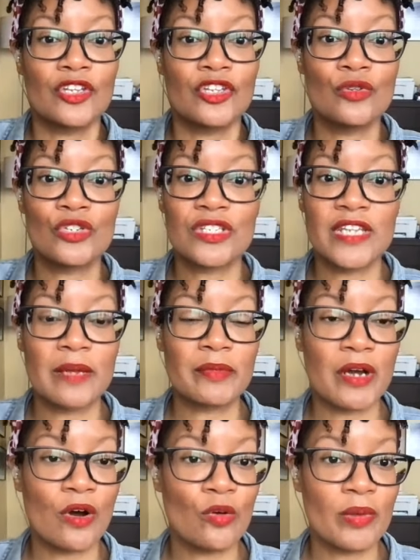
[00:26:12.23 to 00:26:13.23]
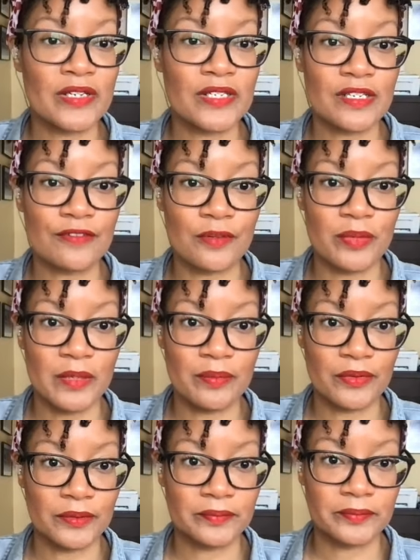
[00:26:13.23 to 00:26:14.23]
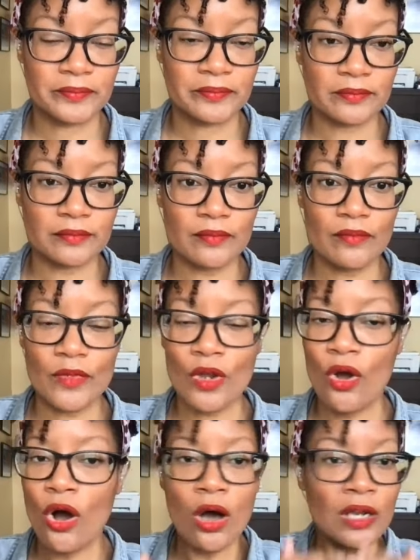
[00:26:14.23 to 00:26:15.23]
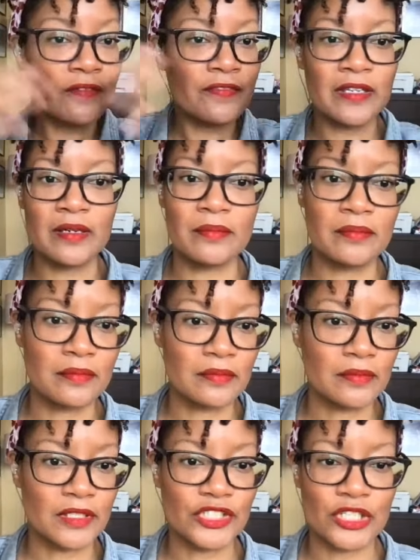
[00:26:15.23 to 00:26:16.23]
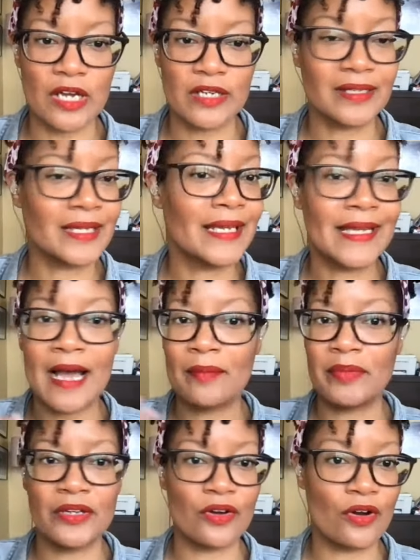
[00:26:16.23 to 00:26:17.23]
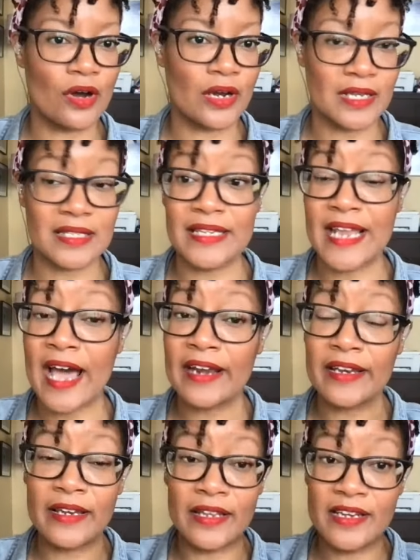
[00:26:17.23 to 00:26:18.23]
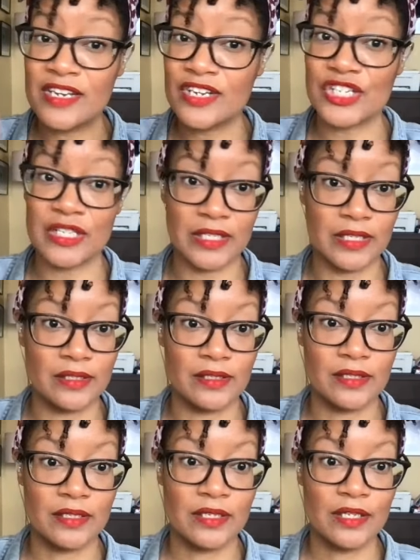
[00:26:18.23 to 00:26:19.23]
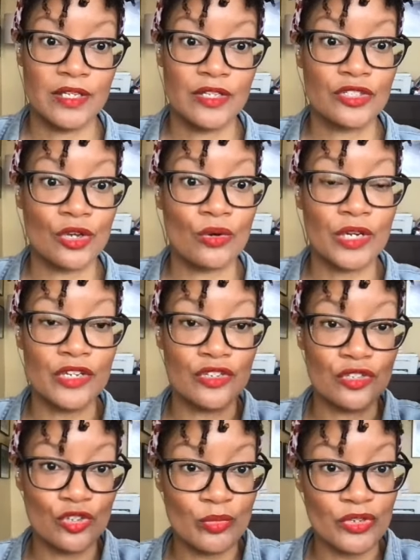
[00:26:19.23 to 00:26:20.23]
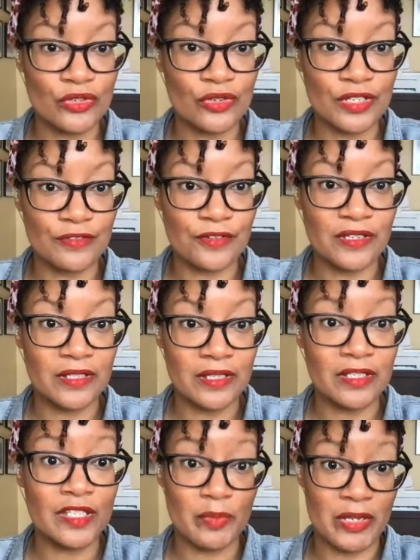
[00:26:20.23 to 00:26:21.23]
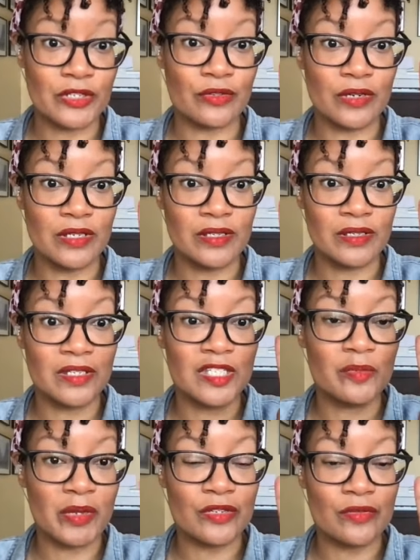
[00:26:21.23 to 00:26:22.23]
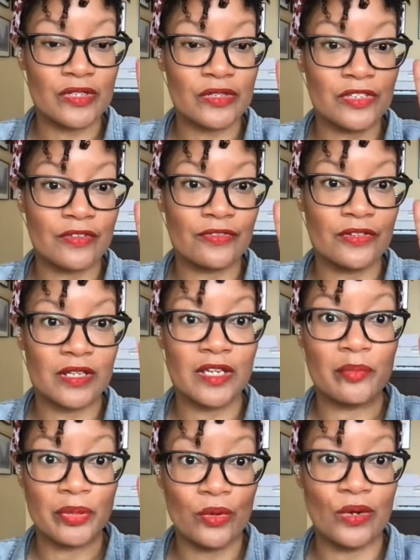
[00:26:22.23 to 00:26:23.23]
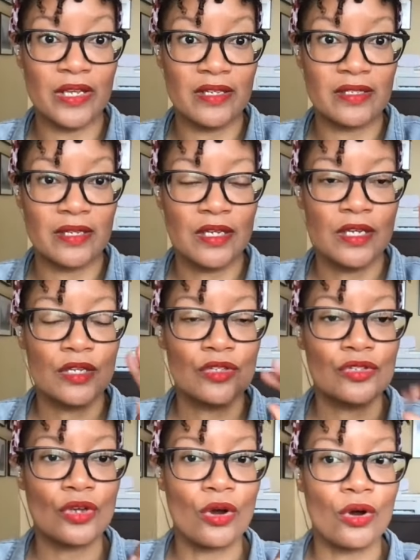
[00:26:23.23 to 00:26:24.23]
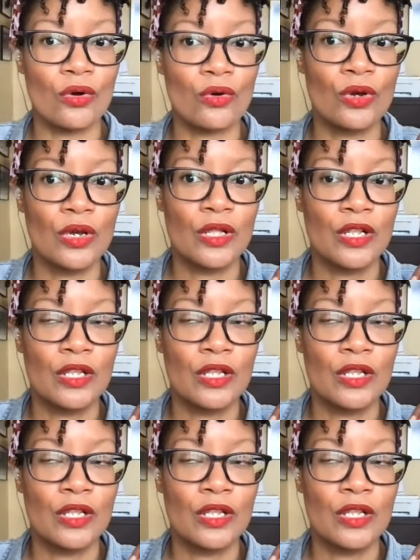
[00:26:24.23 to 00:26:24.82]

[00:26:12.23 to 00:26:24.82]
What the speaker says: you just named a whole bunch of different people. All of them, LaShonda, cannot be your audience, not initially. So consumers are different than dispensaries. Dispensaries are different than employees. So